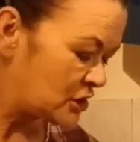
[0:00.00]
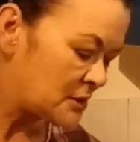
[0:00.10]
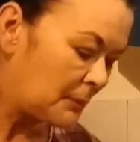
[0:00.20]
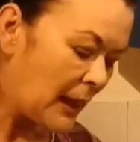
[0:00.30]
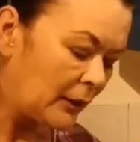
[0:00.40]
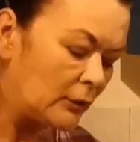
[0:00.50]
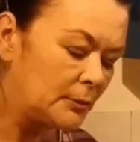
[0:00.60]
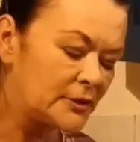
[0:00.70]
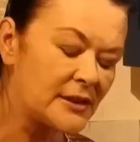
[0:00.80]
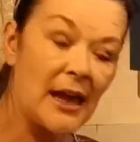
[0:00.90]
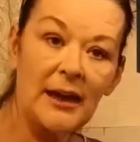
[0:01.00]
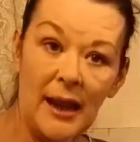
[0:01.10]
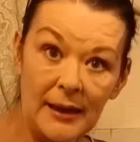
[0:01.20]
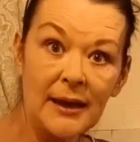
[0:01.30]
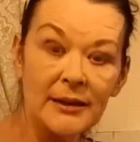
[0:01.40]
supply up because I
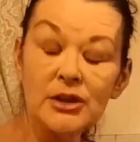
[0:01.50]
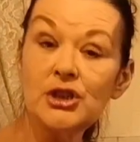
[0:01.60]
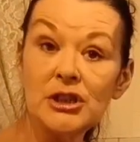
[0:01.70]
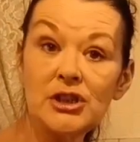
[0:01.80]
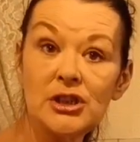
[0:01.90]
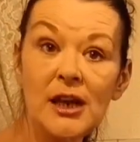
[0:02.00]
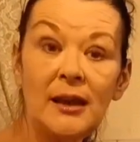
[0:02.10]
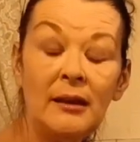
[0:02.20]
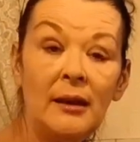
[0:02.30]
like having ginger.